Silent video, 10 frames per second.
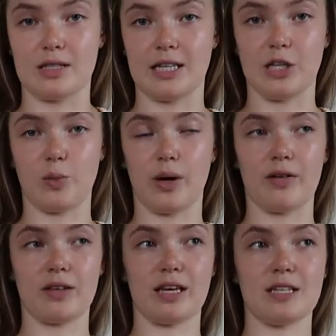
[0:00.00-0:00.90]
continue
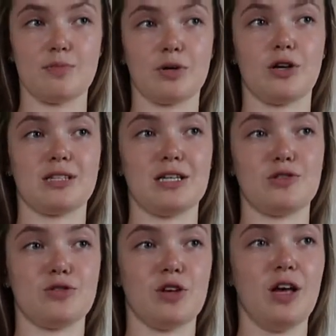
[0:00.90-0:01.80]
wearing this, because
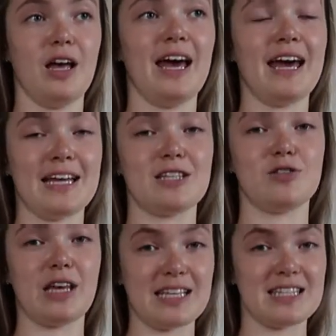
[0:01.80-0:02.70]

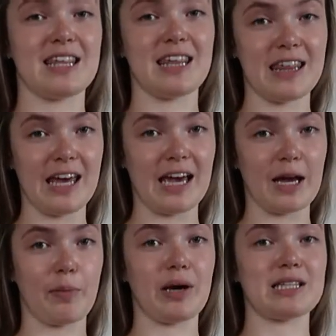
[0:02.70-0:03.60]
it's
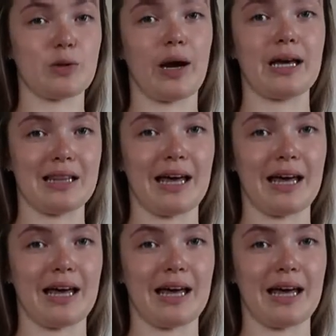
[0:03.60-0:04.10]
thick, but it's quite